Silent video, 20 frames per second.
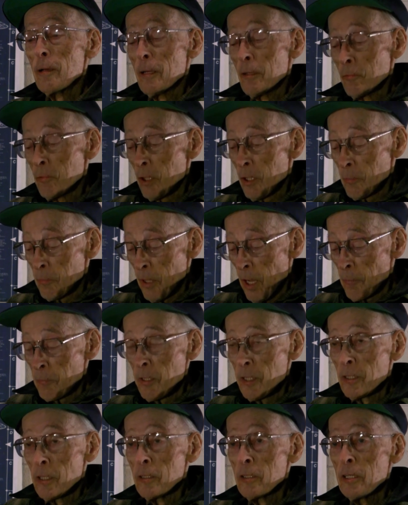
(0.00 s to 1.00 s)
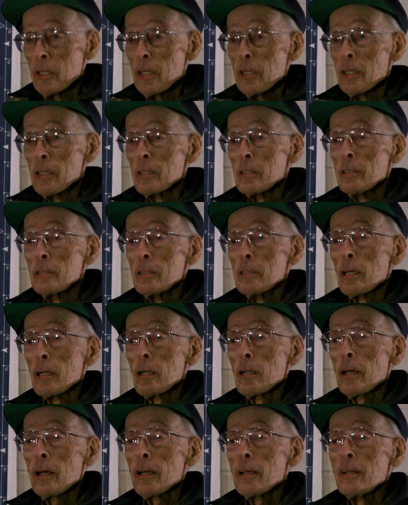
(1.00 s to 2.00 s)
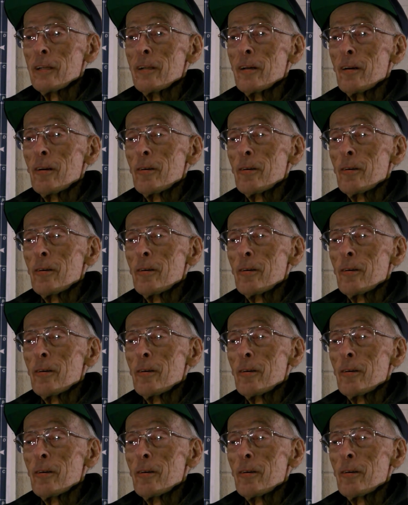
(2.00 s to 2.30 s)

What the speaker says: And one of them got me in the knee, in the leg,